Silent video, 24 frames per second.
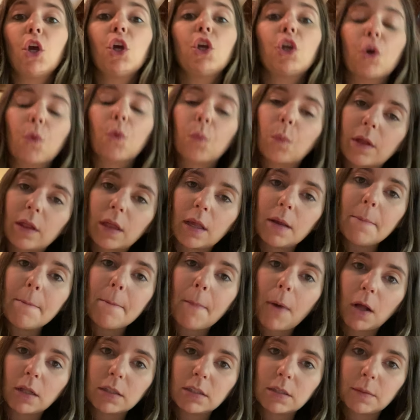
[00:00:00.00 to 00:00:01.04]
you're really
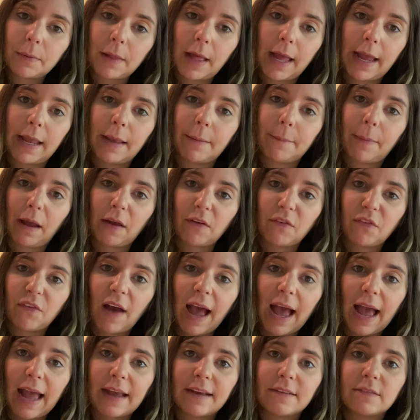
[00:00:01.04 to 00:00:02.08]
multiplying by
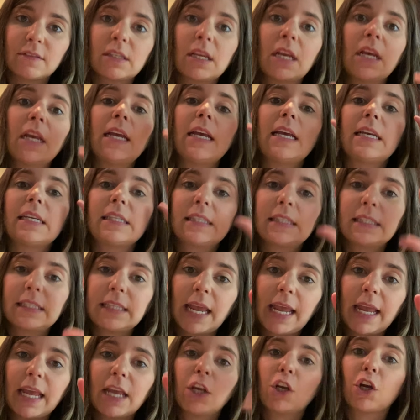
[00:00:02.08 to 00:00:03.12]
5s is
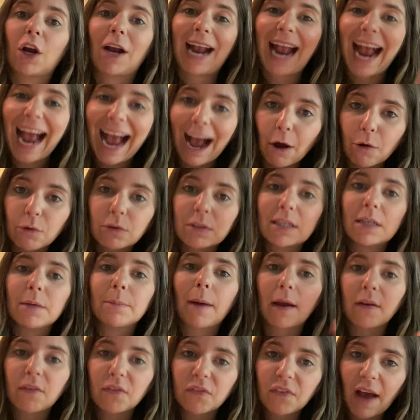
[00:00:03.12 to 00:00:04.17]
saying you're counting
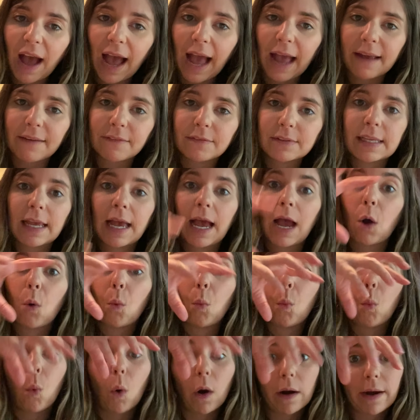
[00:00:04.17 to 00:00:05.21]
by 5s,
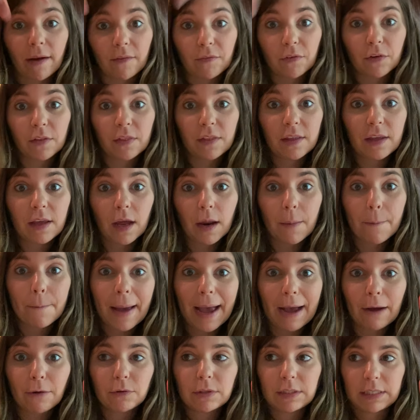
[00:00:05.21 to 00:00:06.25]
whatever the
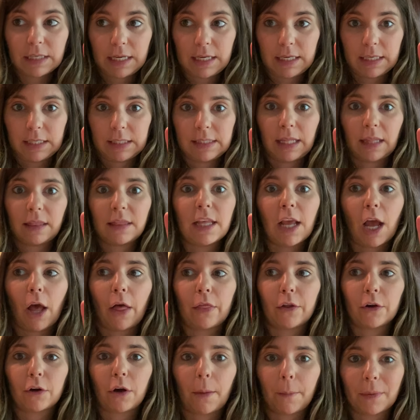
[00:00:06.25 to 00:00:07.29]
amount is that the
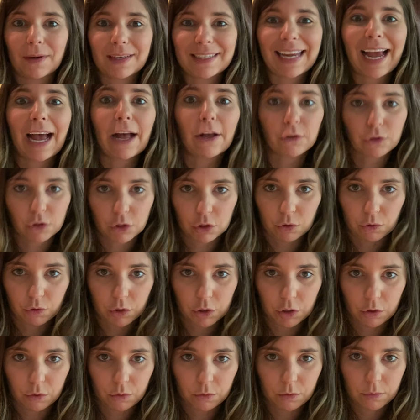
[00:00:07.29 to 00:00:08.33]
other number tells you
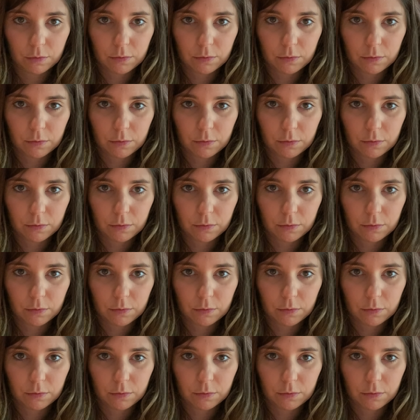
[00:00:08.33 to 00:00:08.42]
to. Let